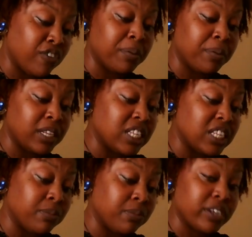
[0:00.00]
but this is
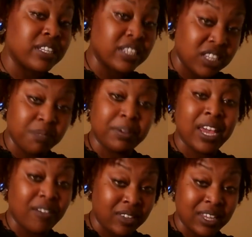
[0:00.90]
some narcissistic
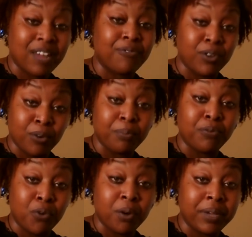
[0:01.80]
behavior that I feel
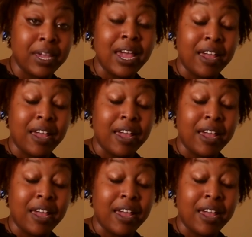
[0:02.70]
before me.